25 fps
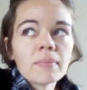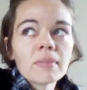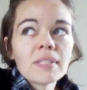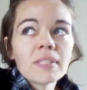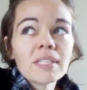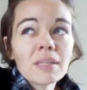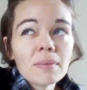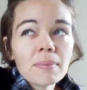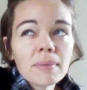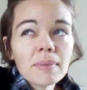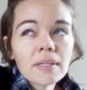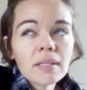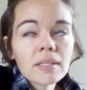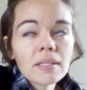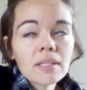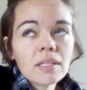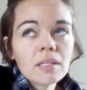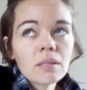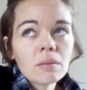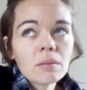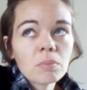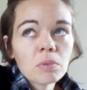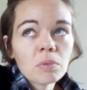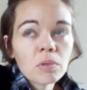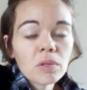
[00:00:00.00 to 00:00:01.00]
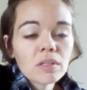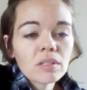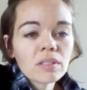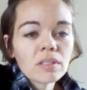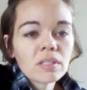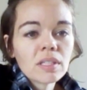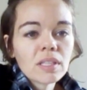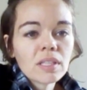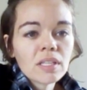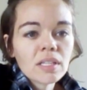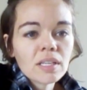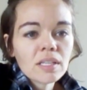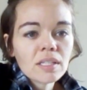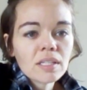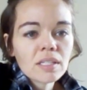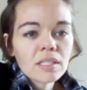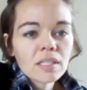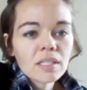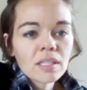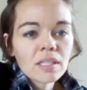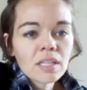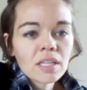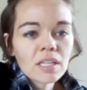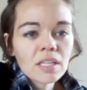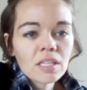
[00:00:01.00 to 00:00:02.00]
Typically, the books that
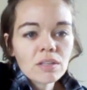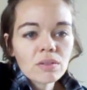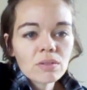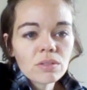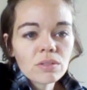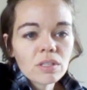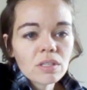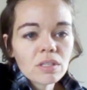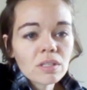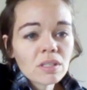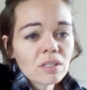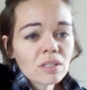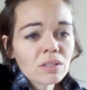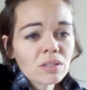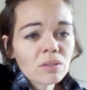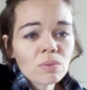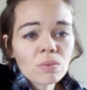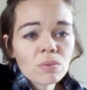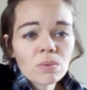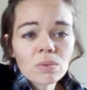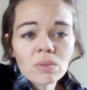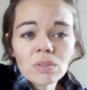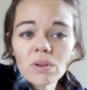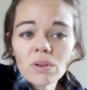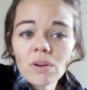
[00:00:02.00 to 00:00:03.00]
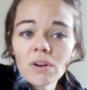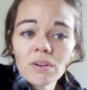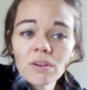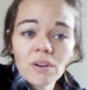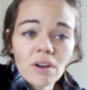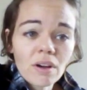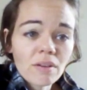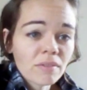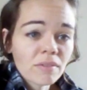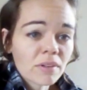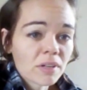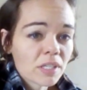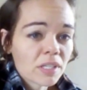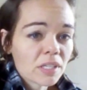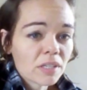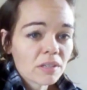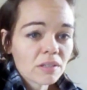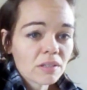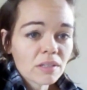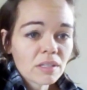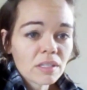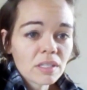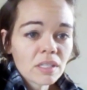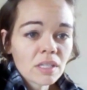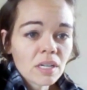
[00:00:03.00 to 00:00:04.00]
they use in the schools are not very
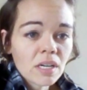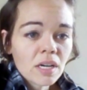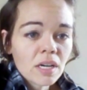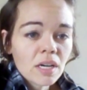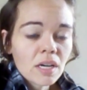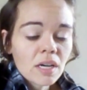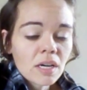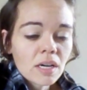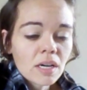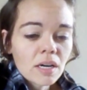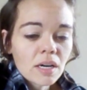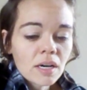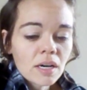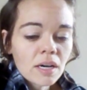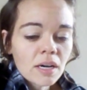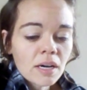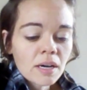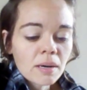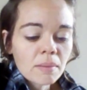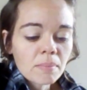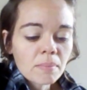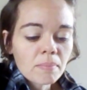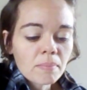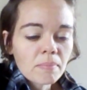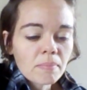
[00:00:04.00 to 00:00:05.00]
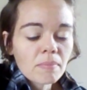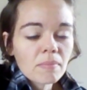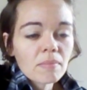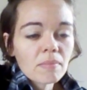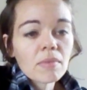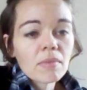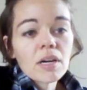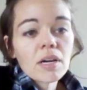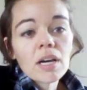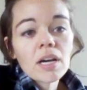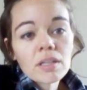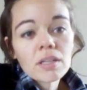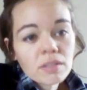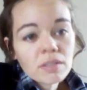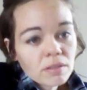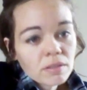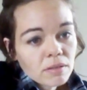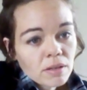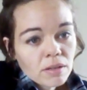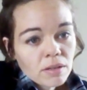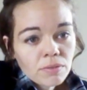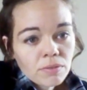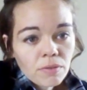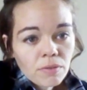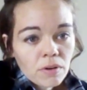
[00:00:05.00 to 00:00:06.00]
good,
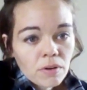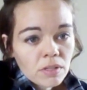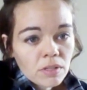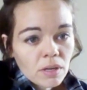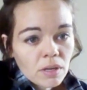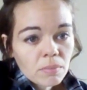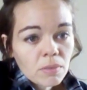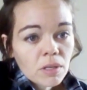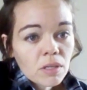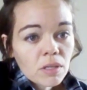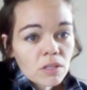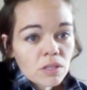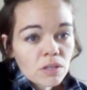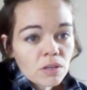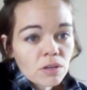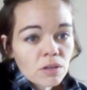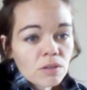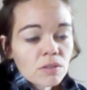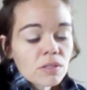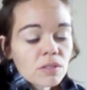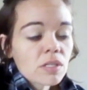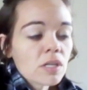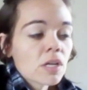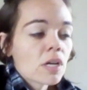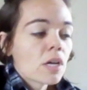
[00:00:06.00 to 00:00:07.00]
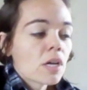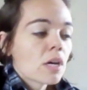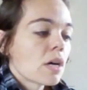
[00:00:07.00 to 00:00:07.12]
as far as I'm concerned.